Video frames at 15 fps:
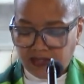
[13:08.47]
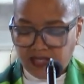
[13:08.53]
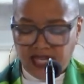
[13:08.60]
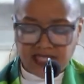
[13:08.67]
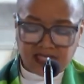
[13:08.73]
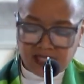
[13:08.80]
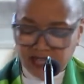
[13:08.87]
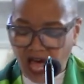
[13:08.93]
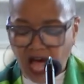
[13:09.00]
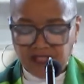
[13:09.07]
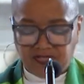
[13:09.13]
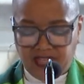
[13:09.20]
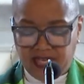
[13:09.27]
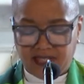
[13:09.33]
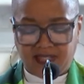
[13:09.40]
It's
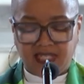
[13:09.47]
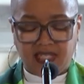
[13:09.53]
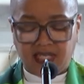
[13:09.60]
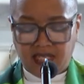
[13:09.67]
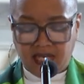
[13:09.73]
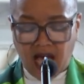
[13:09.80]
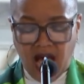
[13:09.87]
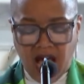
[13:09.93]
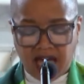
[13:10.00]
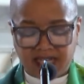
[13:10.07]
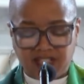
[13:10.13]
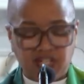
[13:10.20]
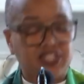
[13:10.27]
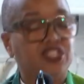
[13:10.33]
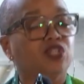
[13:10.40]
not that DEI
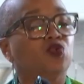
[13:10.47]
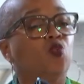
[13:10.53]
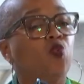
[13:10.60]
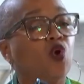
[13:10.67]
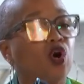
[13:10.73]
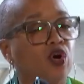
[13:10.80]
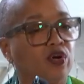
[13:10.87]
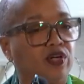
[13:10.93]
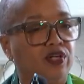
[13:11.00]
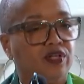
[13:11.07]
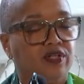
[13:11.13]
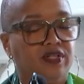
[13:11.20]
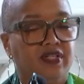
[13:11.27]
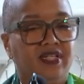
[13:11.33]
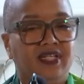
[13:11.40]
doesn't work.
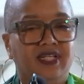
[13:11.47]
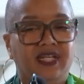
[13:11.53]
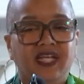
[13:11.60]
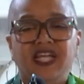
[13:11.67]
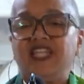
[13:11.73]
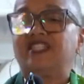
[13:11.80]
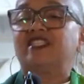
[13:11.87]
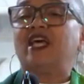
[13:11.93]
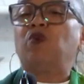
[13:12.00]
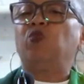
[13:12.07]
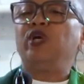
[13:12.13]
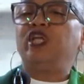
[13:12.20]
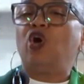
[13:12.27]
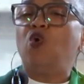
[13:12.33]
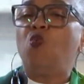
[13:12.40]
It's that
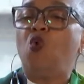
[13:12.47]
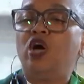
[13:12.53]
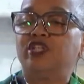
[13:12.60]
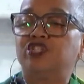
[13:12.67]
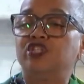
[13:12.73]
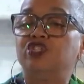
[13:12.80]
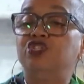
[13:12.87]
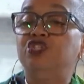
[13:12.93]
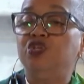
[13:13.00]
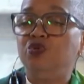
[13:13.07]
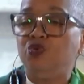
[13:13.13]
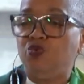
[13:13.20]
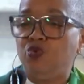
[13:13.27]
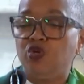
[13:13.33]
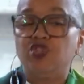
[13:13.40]
we don't want to
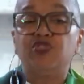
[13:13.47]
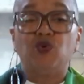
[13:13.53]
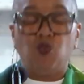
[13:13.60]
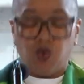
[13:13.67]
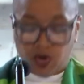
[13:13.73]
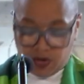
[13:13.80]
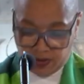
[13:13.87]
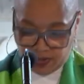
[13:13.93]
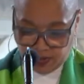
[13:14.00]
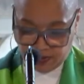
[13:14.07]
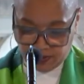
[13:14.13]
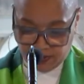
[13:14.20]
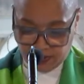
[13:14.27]
do the work.